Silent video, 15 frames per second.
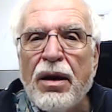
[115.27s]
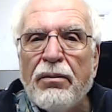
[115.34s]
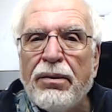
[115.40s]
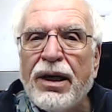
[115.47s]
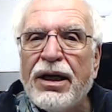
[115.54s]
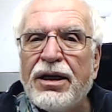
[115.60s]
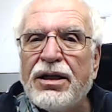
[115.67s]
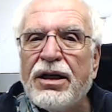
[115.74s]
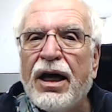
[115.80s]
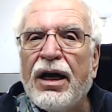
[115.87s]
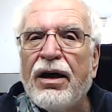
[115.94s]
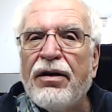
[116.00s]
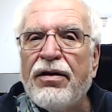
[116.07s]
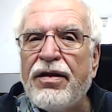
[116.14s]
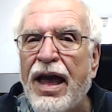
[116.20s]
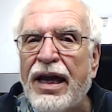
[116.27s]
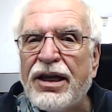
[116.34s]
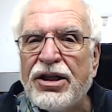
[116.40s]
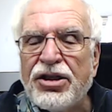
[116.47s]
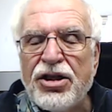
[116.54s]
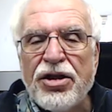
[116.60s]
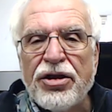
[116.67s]
but that
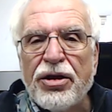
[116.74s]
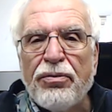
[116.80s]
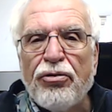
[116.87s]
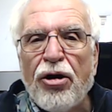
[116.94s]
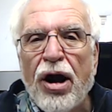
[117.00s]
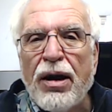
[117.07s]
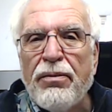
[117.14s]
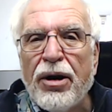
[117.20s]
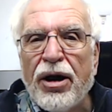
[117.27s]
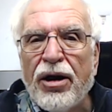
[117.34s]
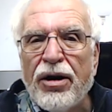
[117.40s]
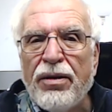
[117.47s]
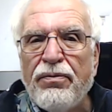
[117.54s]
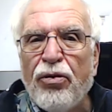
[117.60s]
isn't the primary